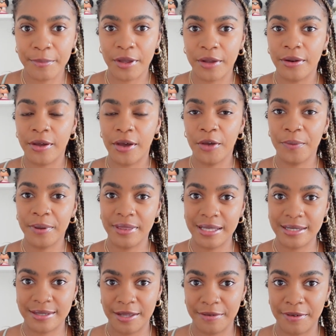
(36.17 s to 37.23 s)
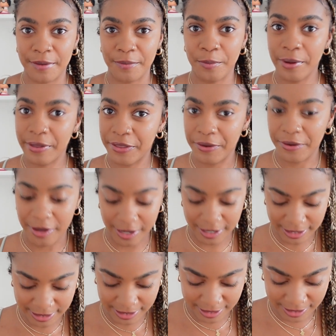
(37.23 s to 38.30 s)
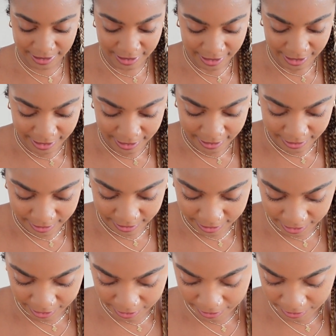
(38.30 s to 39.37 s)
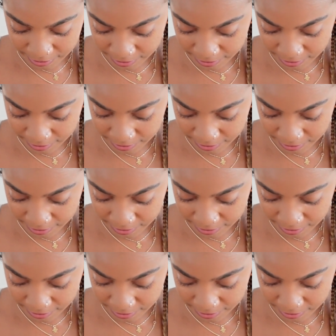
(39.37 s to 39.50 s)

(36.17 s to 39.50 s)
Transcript: gonna open this stuff up with you guys. So